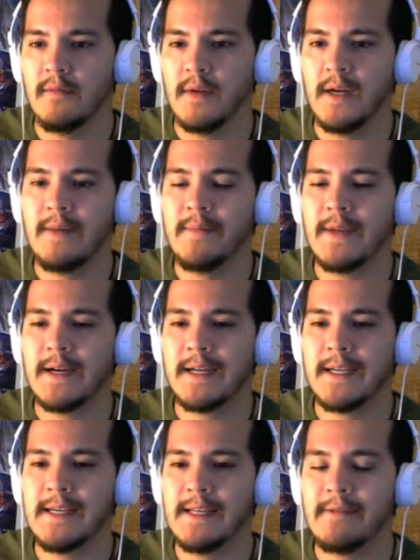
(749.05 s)
I'm
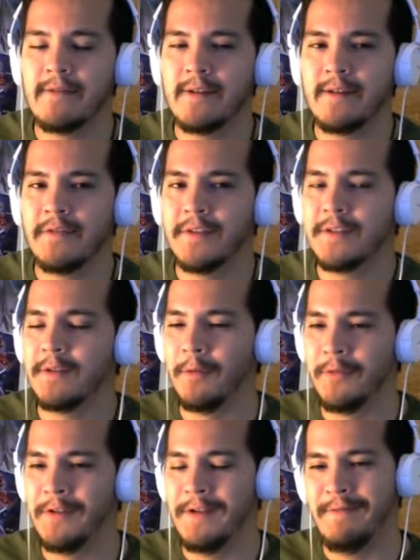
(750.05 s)
not getting rid of this
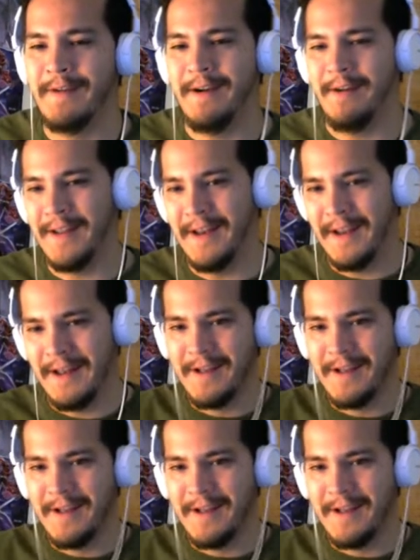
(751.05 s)
ulti Falcon.